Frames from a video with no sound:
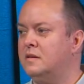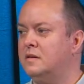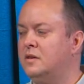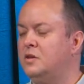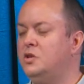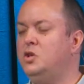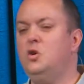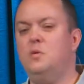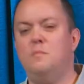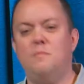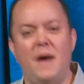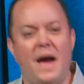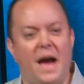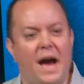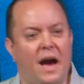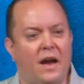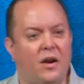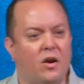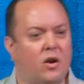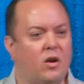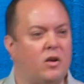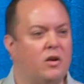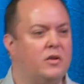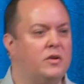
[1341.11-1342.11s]
you
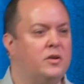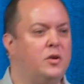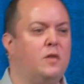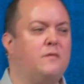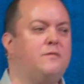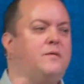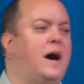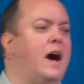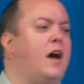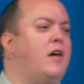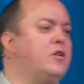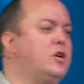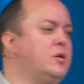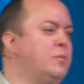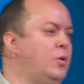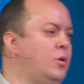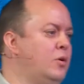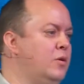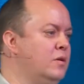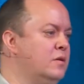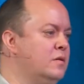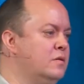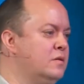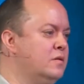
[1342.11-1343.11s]
matter, you're
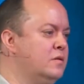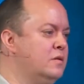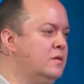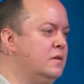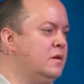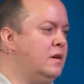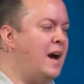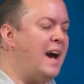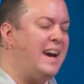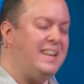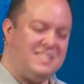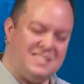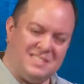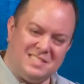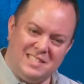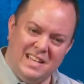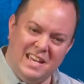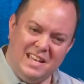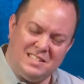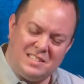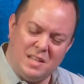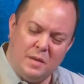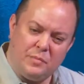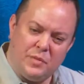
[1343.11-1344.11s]
valuable. I
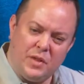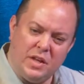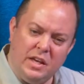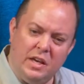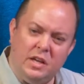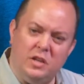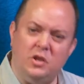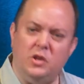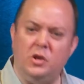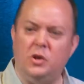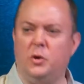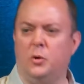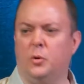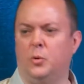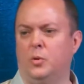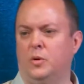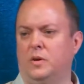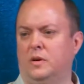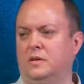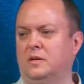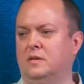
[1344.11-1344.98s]
see something in you.